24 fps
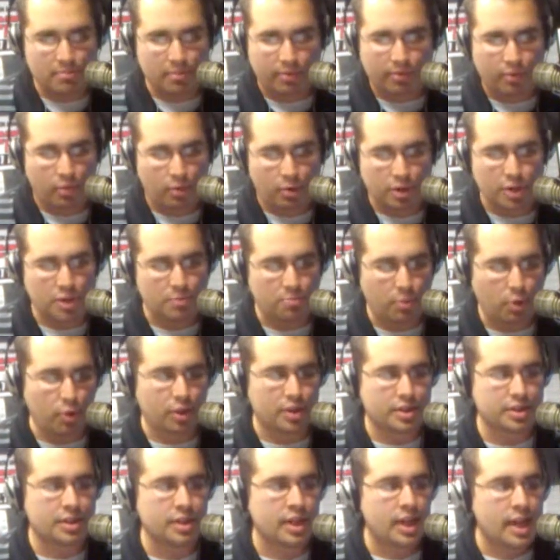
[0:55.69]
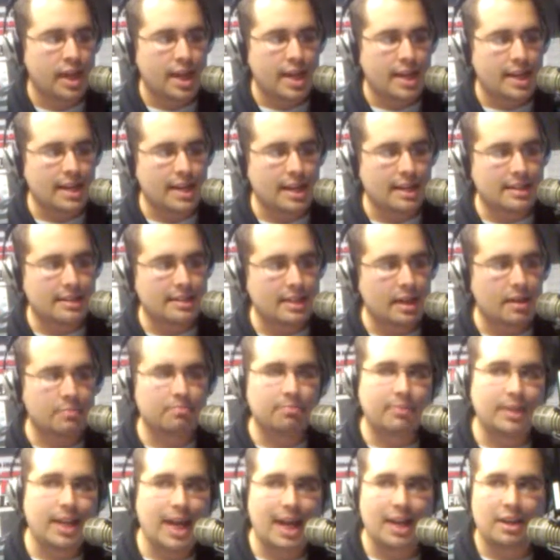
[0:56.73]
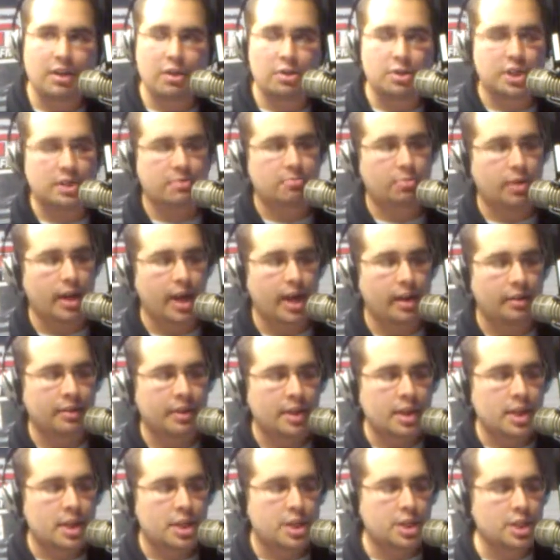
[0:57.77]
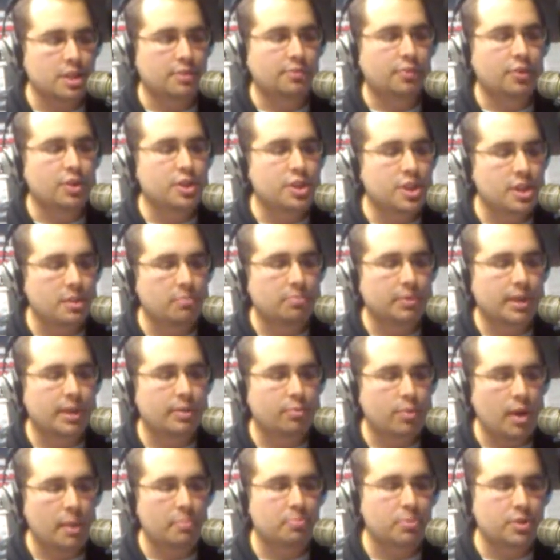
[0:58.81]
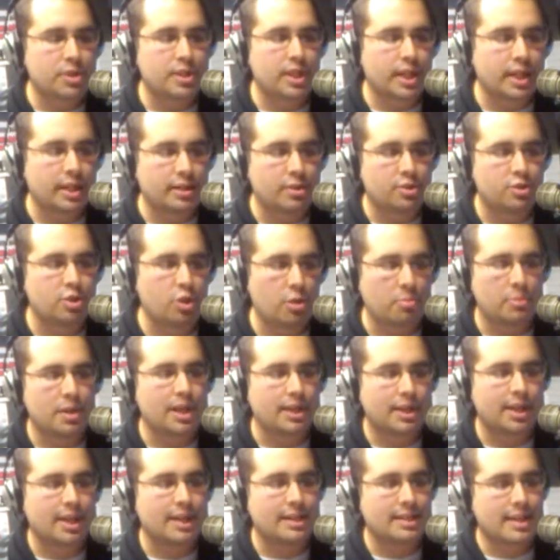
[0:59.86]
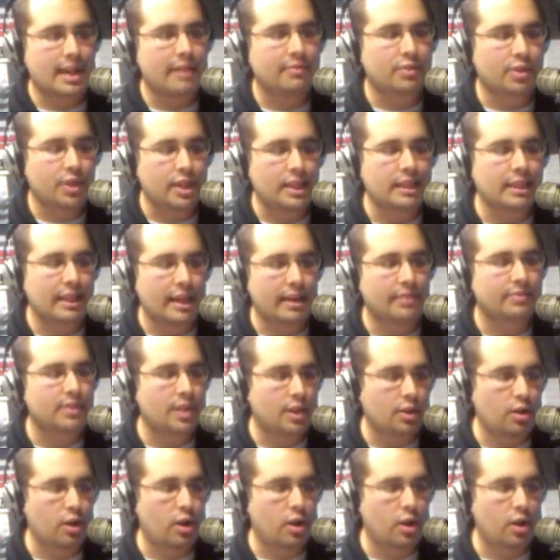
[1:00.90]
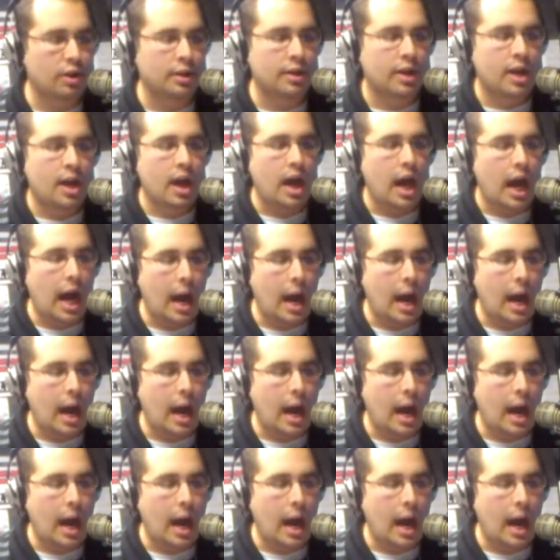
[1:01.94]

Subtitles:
seen before in sports. Next up, got to go Jim Brown, just for simply representing so many things after he left and gone.